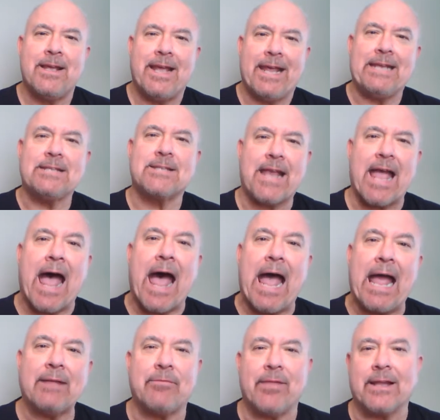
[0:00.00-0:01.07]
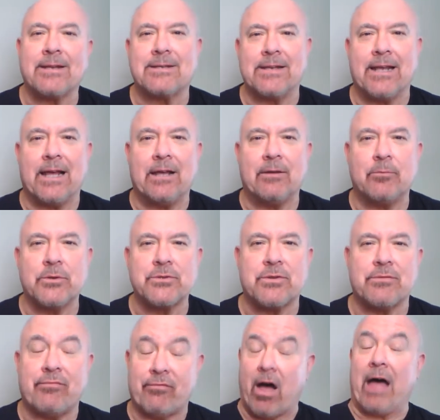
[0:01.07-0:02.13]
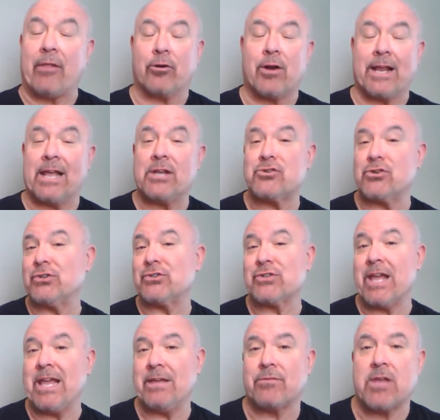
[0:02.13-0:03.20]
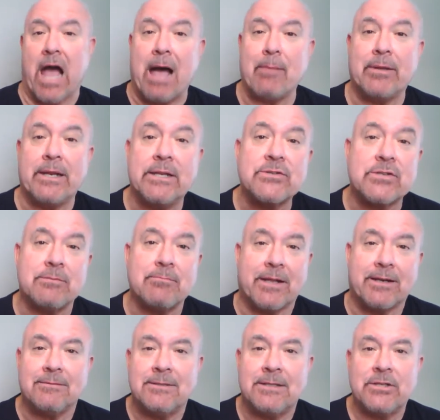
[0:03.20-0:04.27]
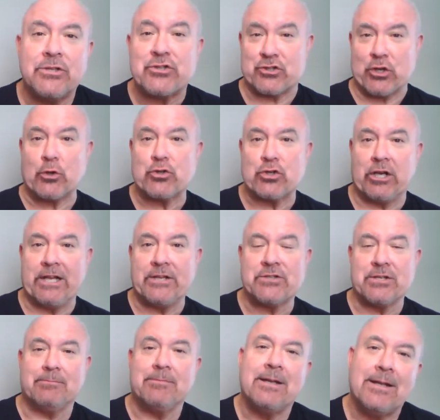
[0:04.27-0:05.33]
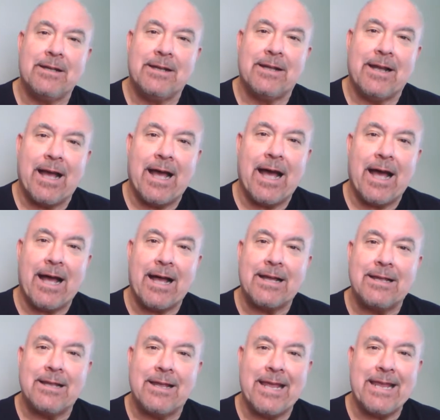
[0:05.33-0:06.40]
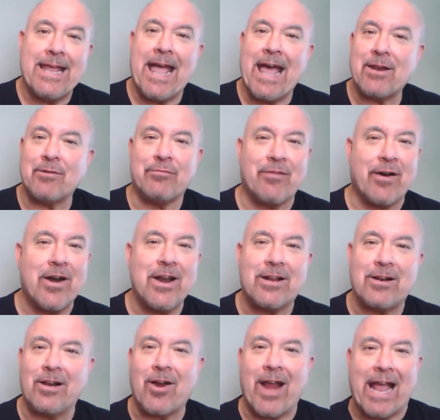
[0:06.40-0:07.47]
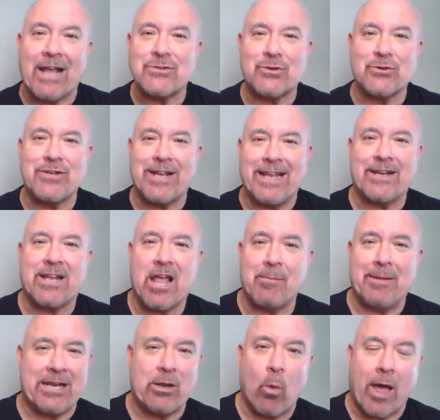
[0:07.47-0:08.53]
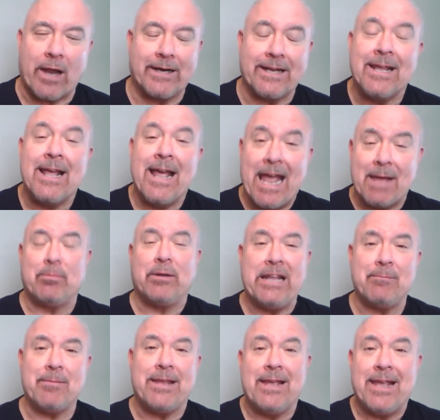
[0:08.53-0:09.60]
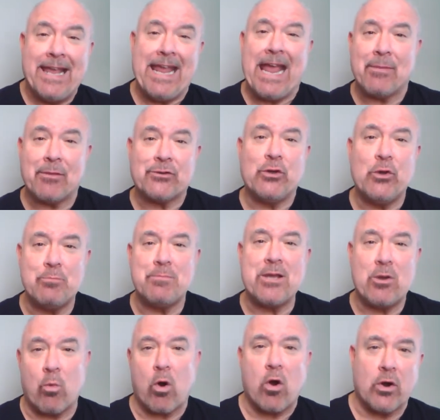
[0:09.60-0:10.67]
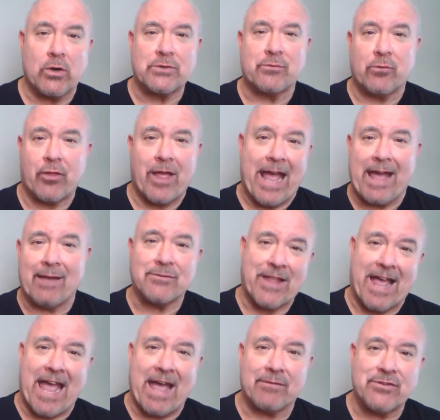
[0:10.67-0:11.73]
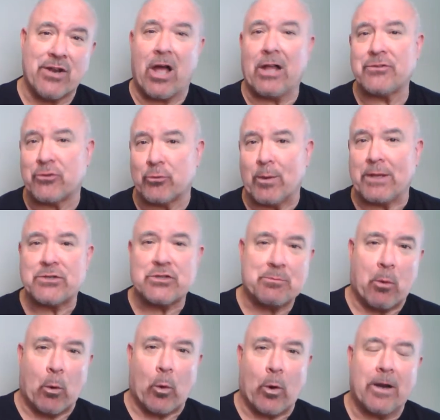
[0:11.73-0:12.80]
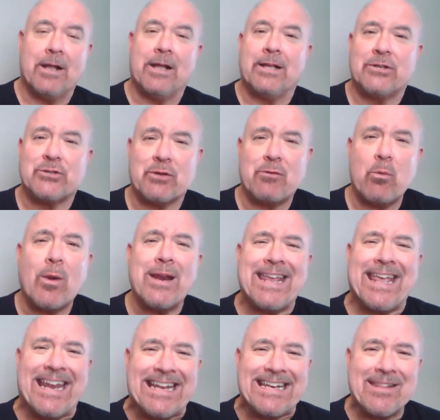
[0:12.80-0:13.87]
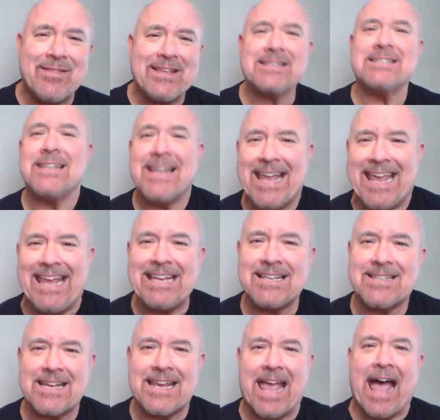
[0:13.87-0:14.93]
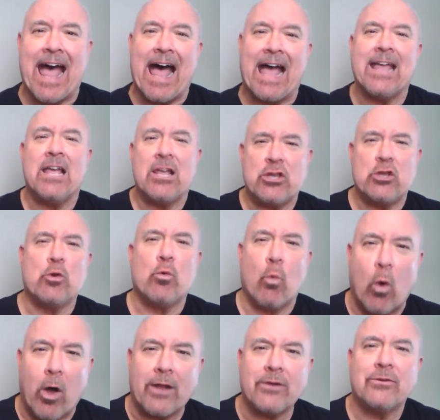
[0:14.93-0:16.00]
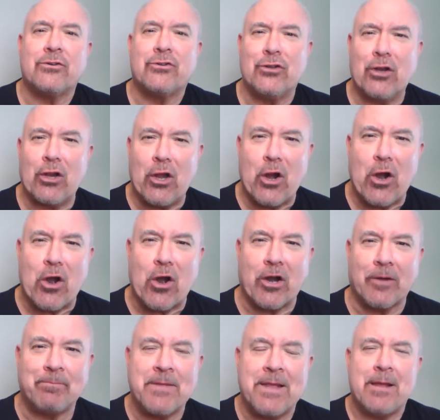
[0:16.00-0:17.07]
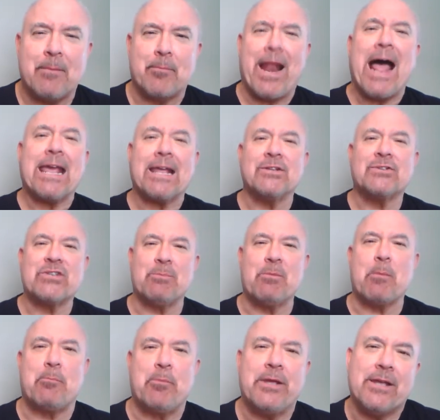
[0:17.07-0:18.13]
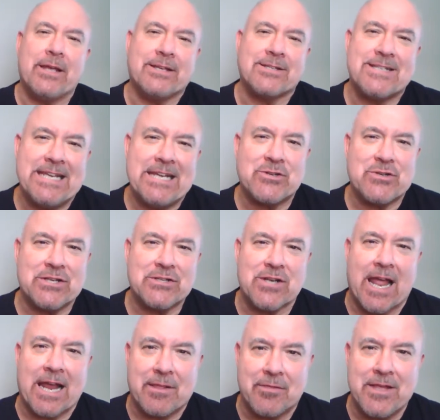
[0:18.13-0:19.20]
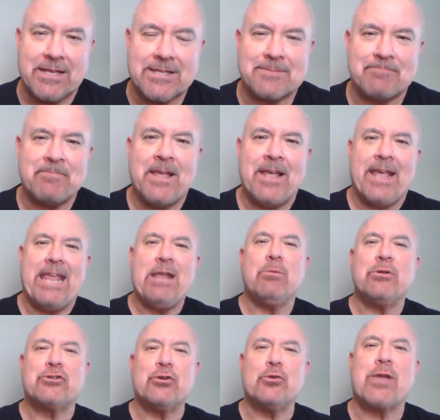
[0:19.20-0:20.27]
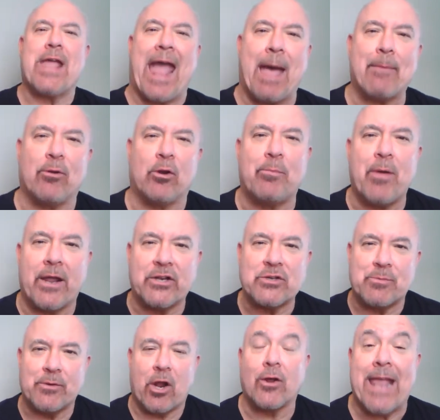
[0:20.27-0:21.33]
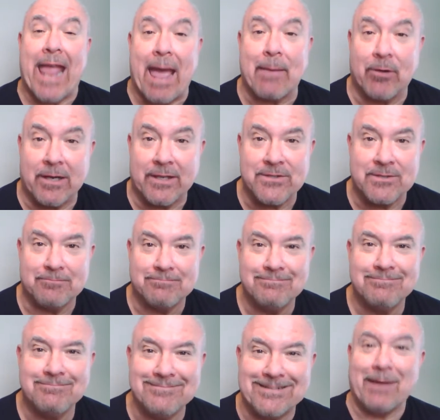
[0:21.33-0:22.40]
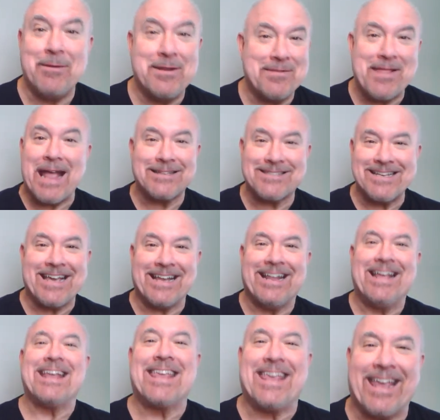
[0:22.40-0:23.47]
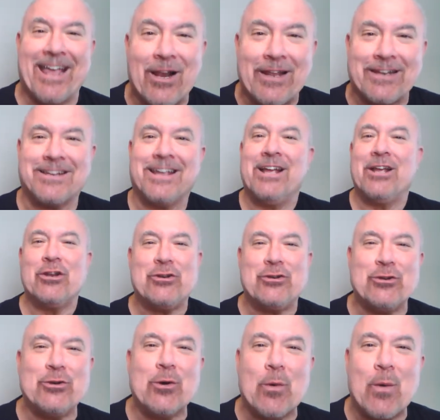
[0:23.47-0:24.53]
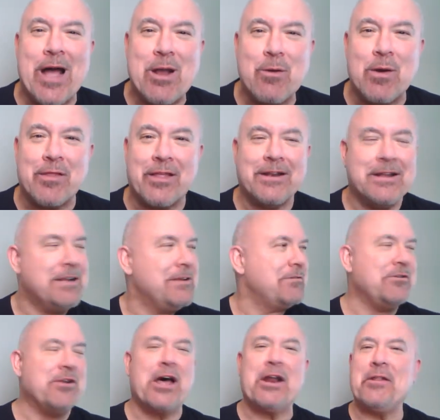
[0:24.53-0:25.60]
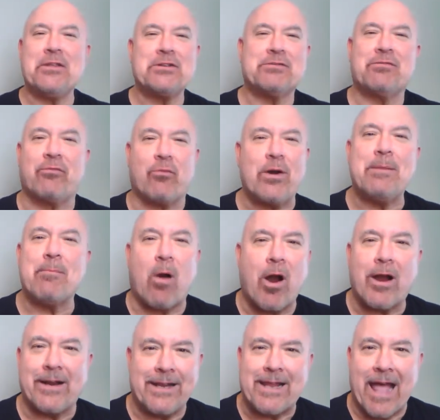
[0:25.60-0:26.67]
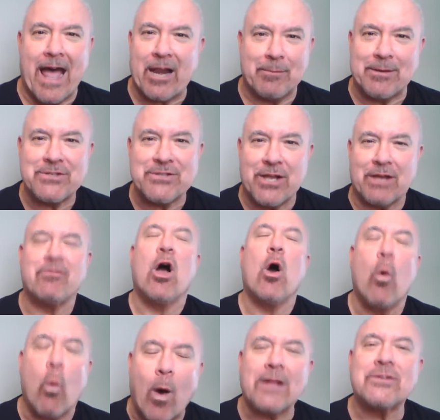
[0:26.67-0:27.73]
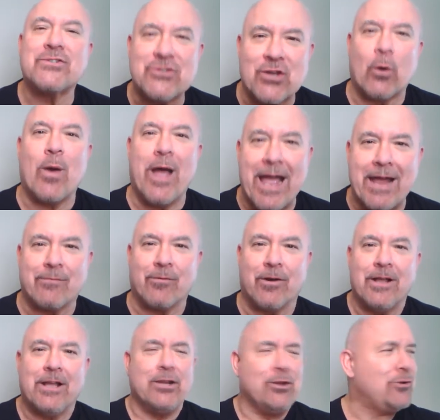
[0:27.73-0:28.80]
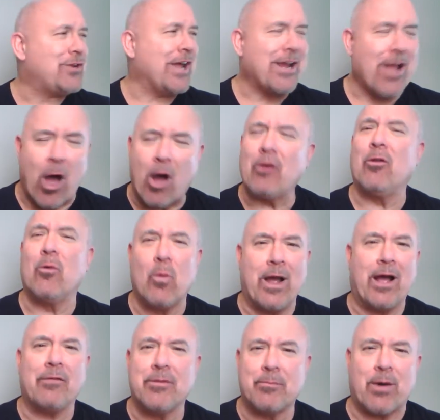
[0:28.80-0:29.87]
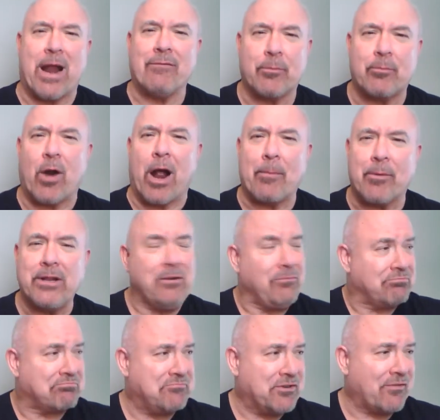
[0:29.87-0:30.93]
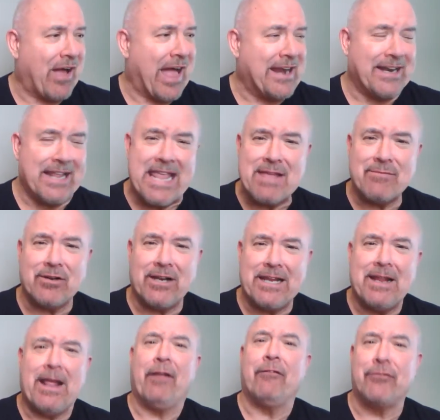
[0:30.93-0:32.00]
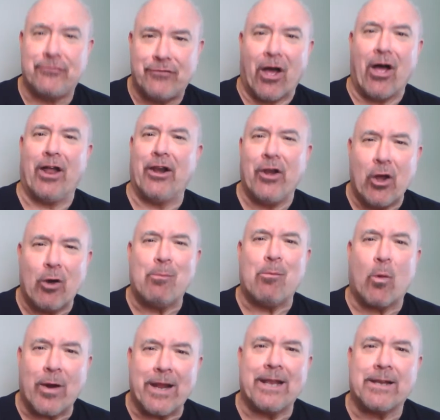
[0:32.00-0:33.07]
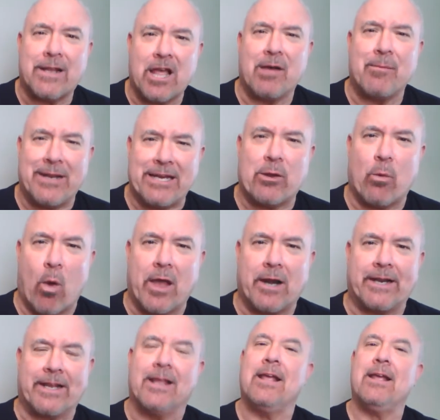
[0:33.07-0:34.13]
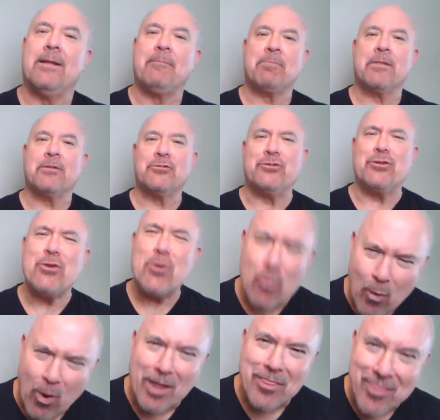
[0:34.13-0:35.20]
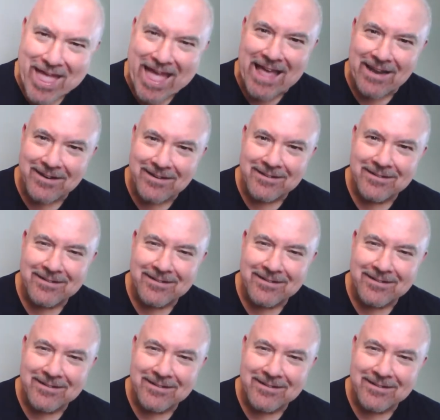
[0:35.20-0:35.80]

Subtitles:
He's the guy that was the father, I guess you could say, of communism and socialism. He had a very clear answer to income inequality. And believe me, he had the two big words for the have-nots, the rich, the poor. So if you want to get into this, he's the guy you want to learn. But I can sum up his teachings like this. He would do capital punishment on capitalism. I mean, that's it. Kill it. Do away with it. None of this free market economy stuff whatsoever. You take all the wealth and private property, divide it evenly, done. No more income inequality. Do you want that?